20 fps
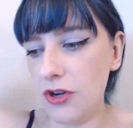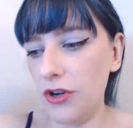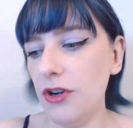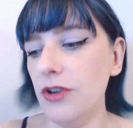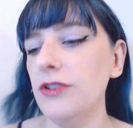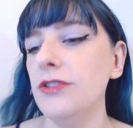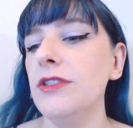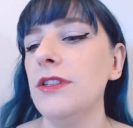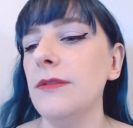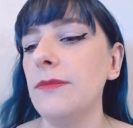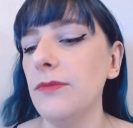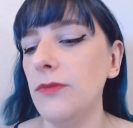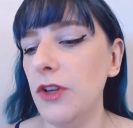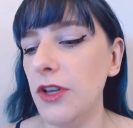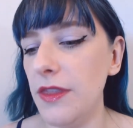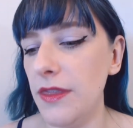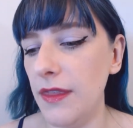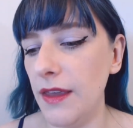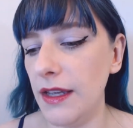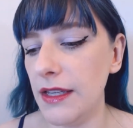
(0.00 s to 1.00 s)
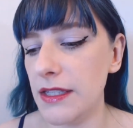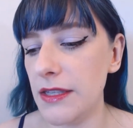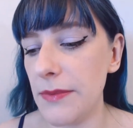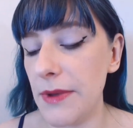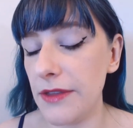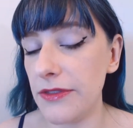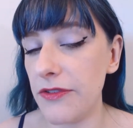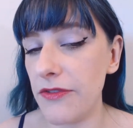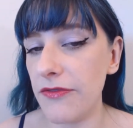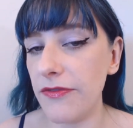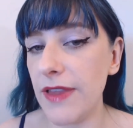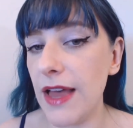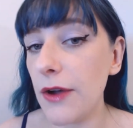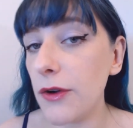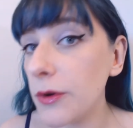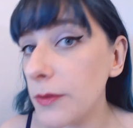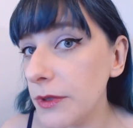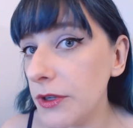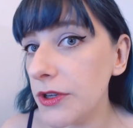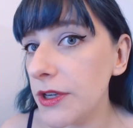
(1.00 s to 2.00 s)
heard some good things about the
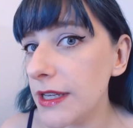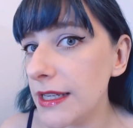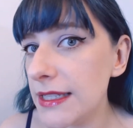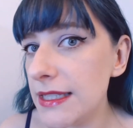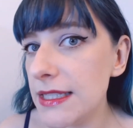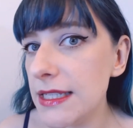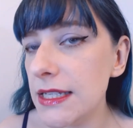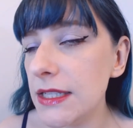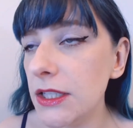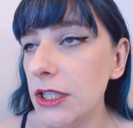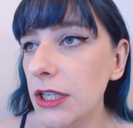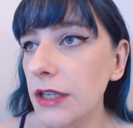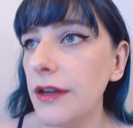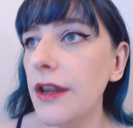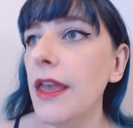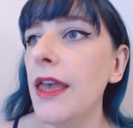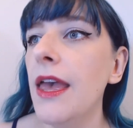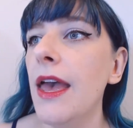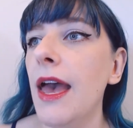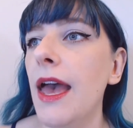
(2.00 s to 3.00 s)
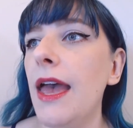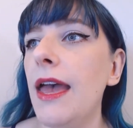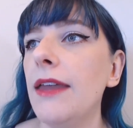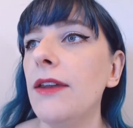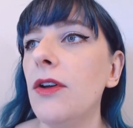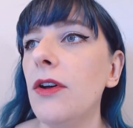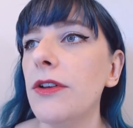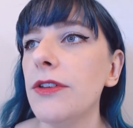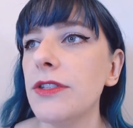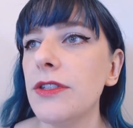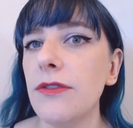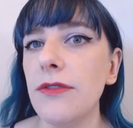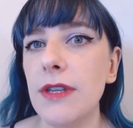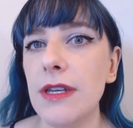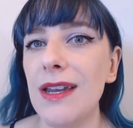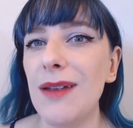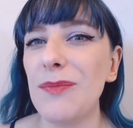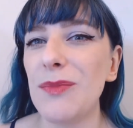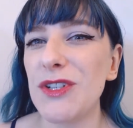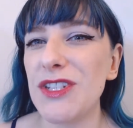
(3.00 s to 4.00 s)
Flower Beauty Concealer and also the
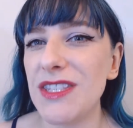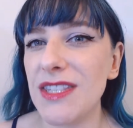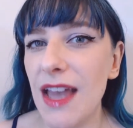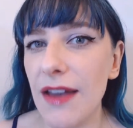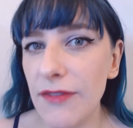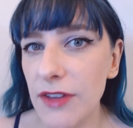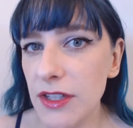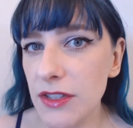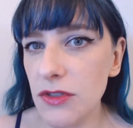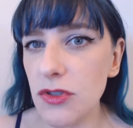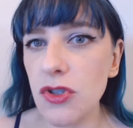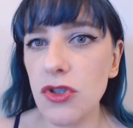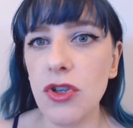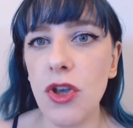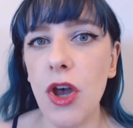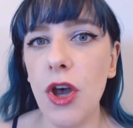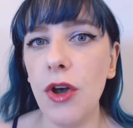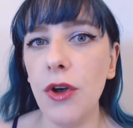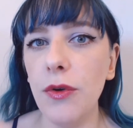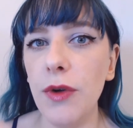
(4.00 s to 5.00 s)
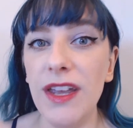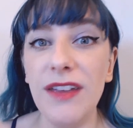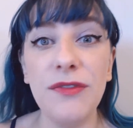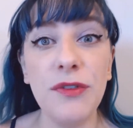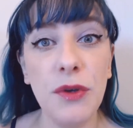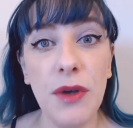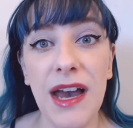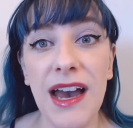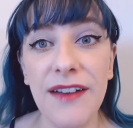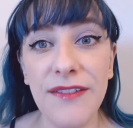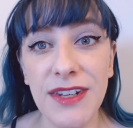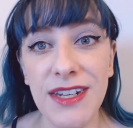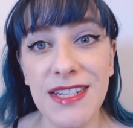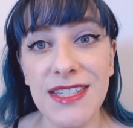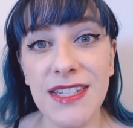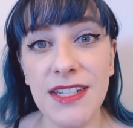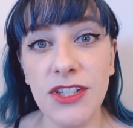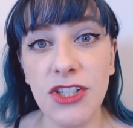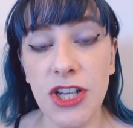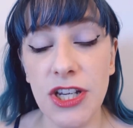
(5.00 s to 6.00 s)
number seven. So if you have any
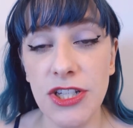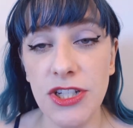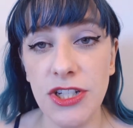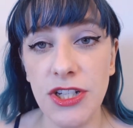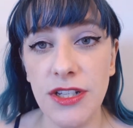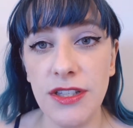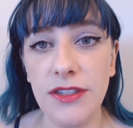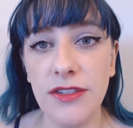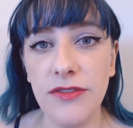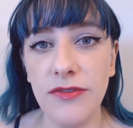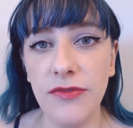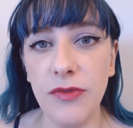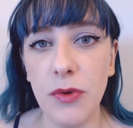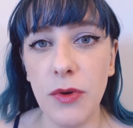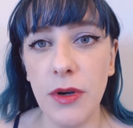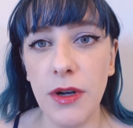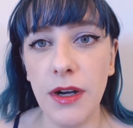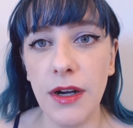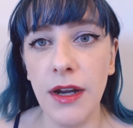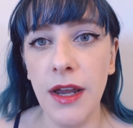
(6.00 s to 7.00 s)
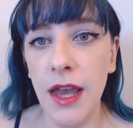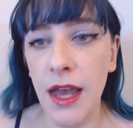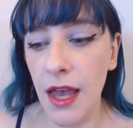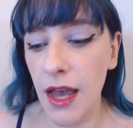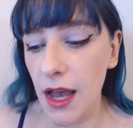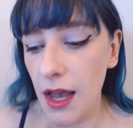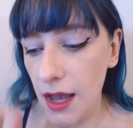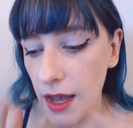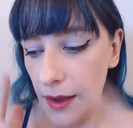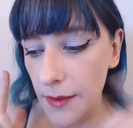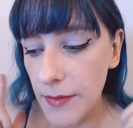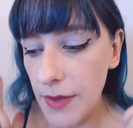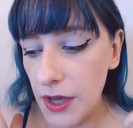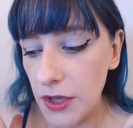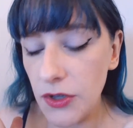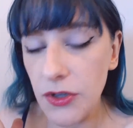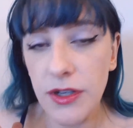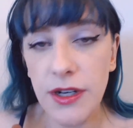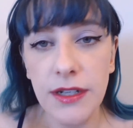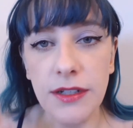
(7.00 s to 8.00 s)
suggestions for um,
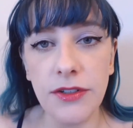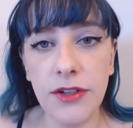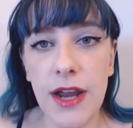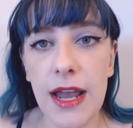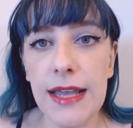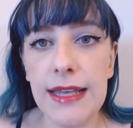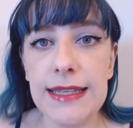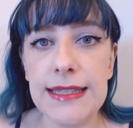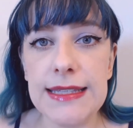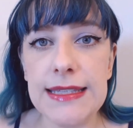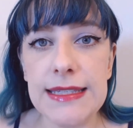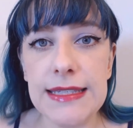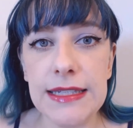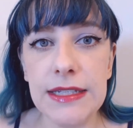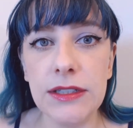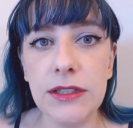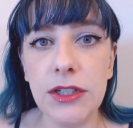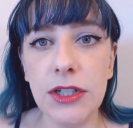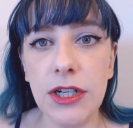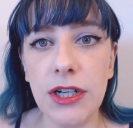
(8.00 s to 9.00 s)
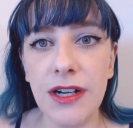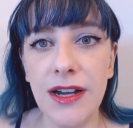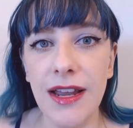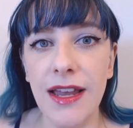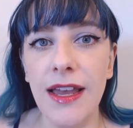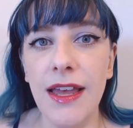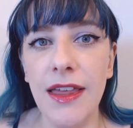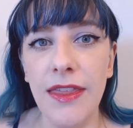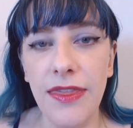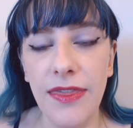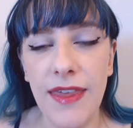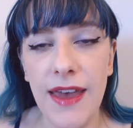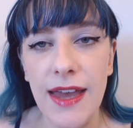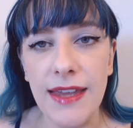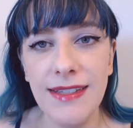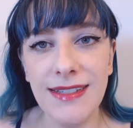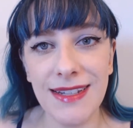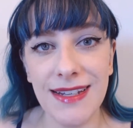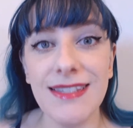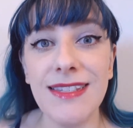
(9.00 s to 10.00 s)
a good under eye concealer
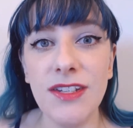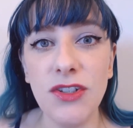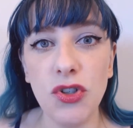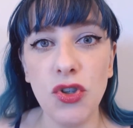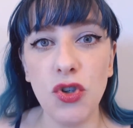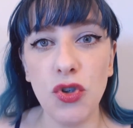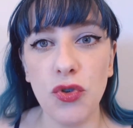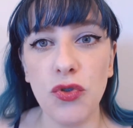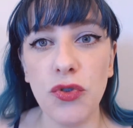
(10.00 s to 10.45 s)
that doesn't